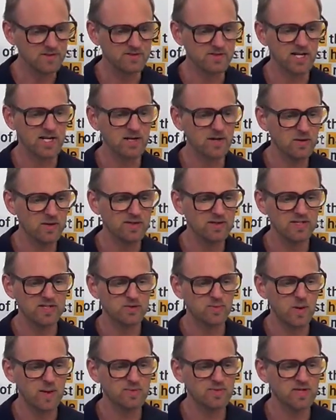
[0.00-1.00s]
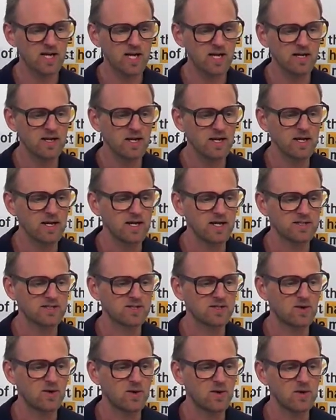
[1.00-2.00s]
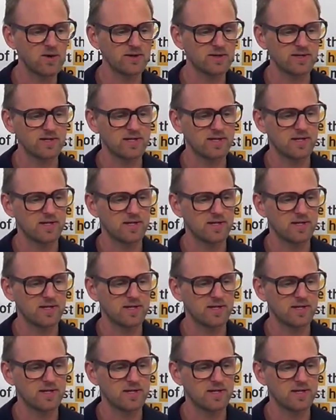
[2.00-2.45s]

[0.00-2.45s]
take a look at this website. It's called